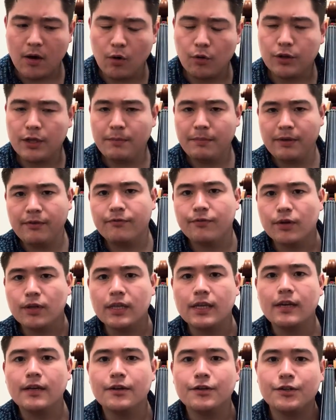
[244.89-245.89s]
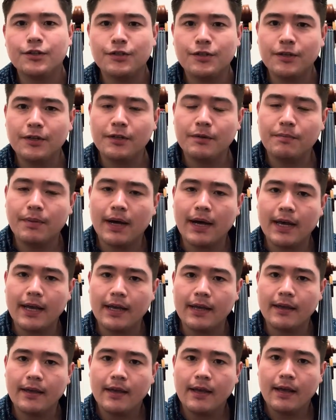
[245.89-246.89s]
only be fully understood
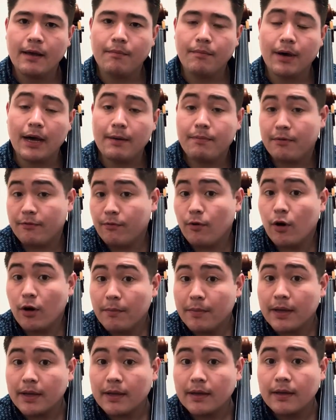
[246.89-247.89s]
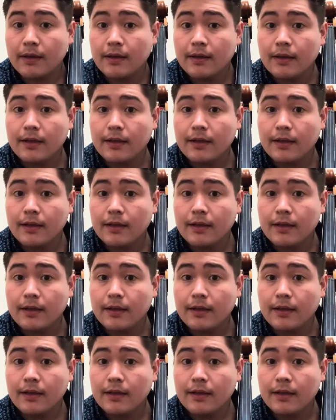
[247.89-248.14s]
by by performing.